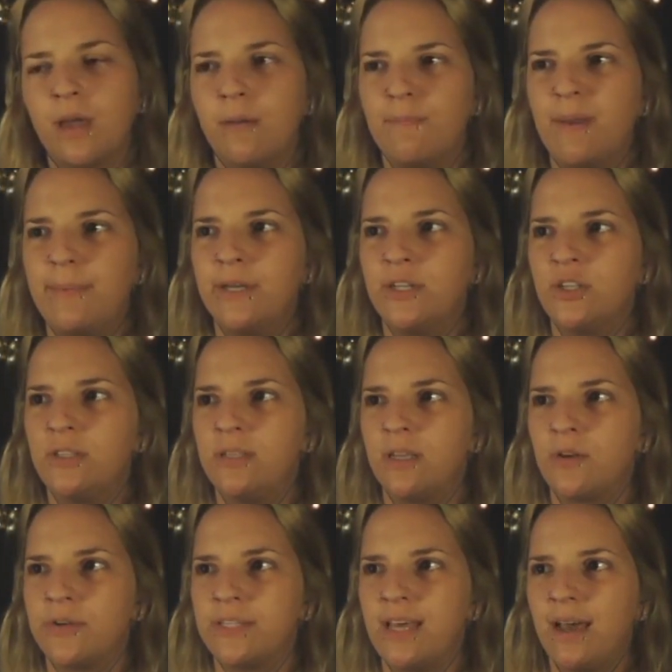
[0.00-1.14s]
maybe I should send
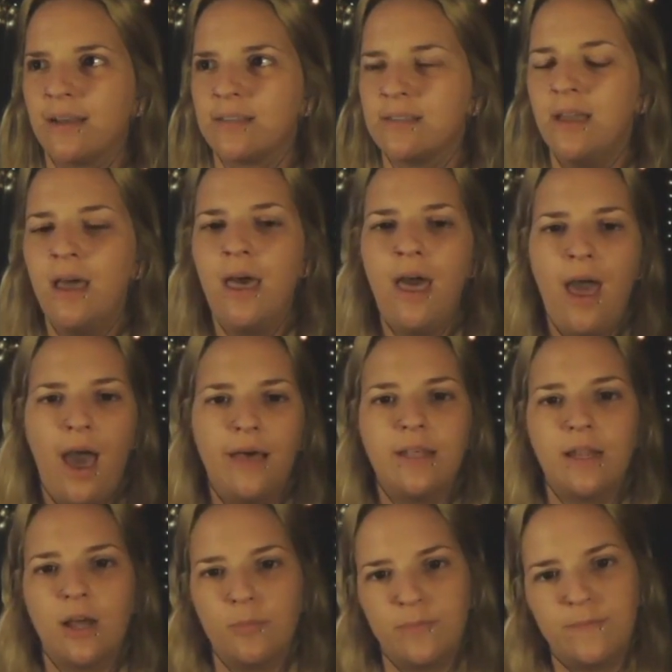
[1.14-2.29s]
her a text. And
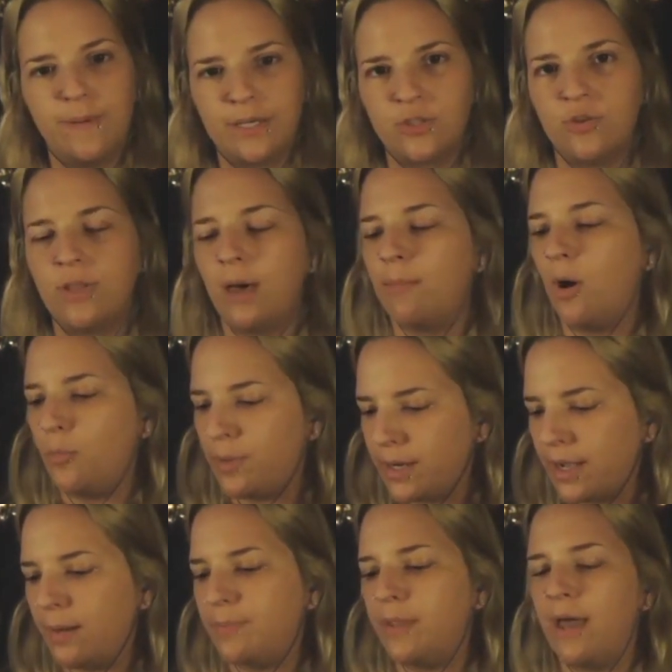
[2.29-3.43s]
then I'll picture them
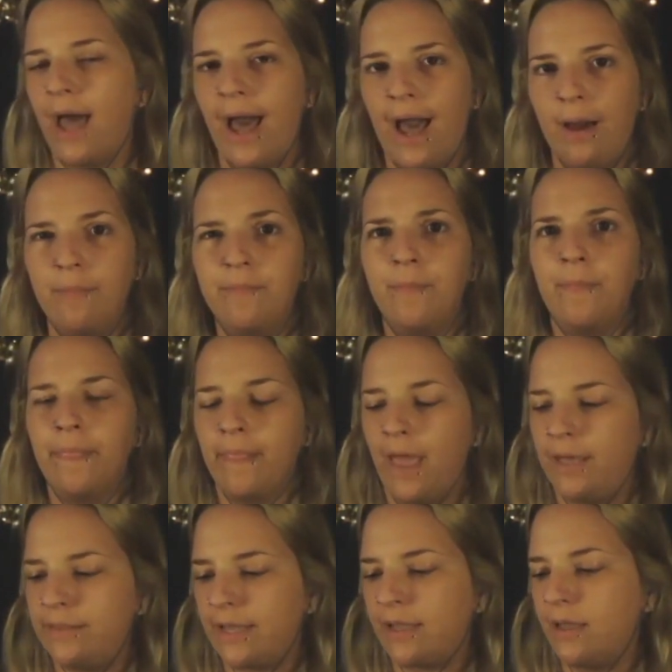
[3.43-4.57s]
opening up their app
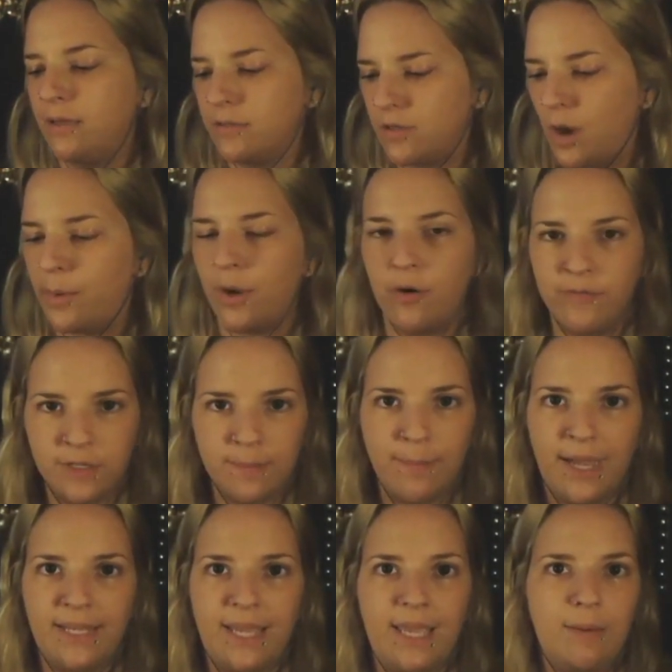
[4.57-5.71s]
and like going over to
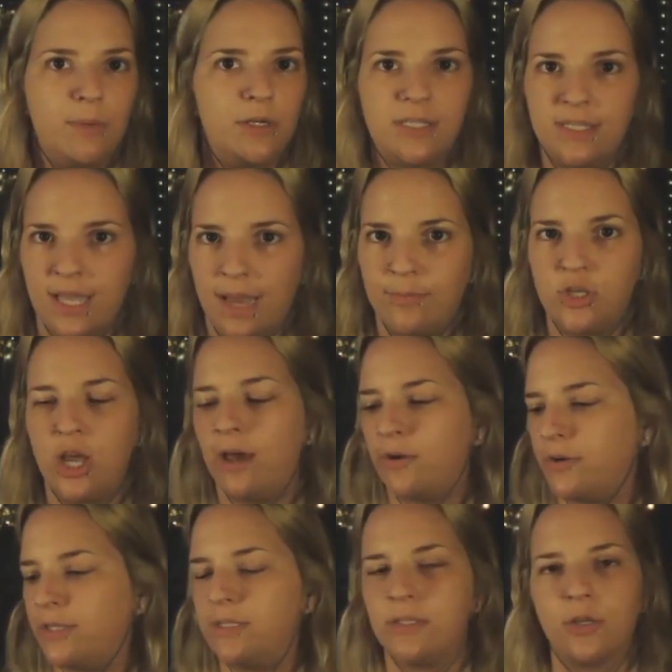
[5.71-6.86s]
my name on Snapchat
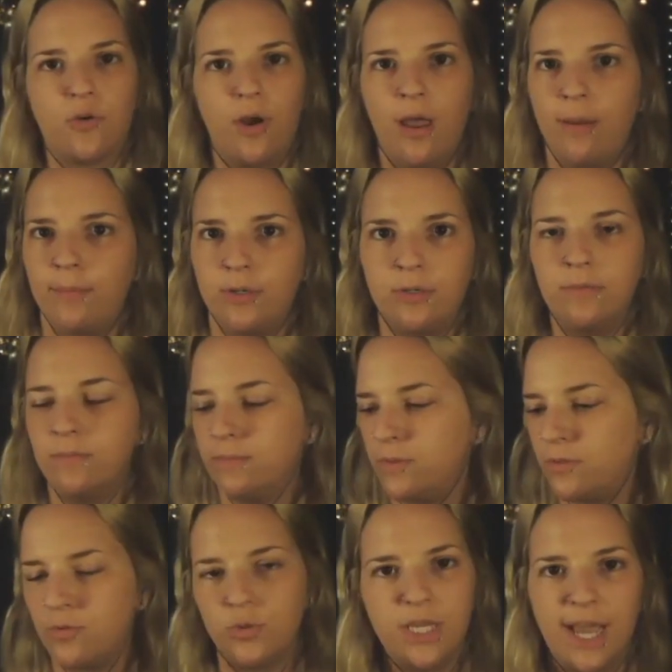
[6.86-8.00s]
or Instagram or
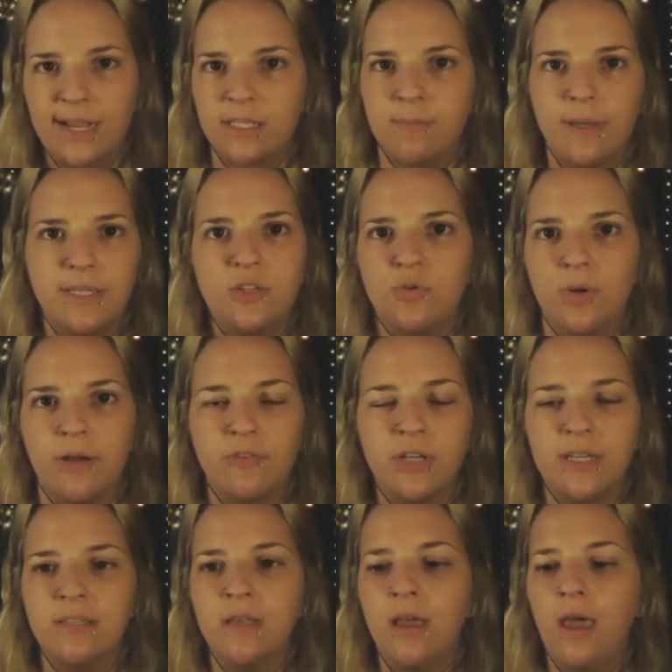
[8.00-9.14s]
through text message, whatever it
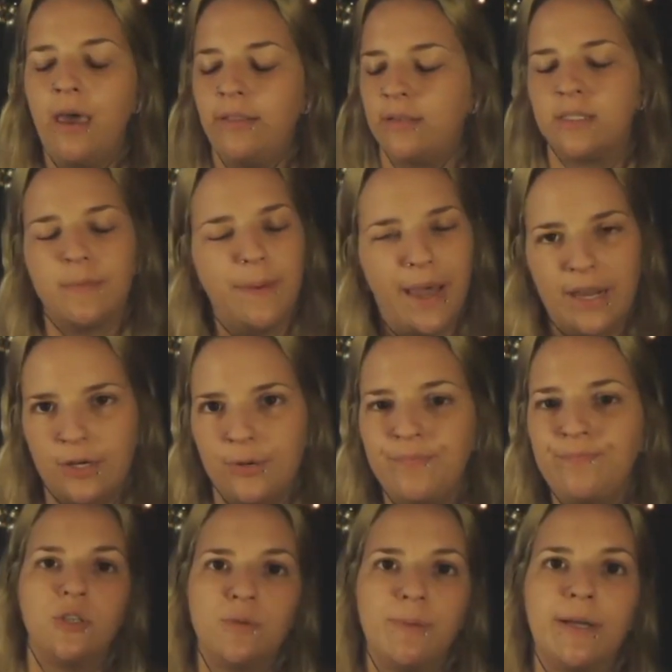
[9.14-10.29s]
is, doesn't matter.
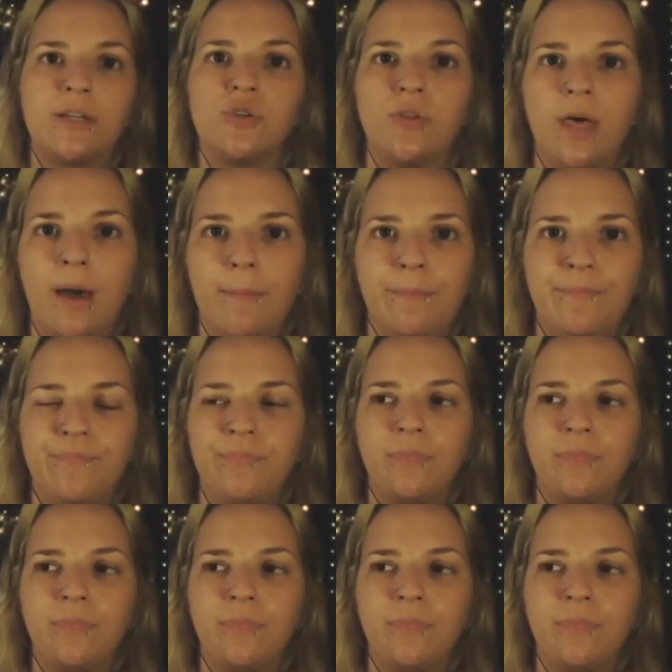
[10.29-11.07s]
Just picture them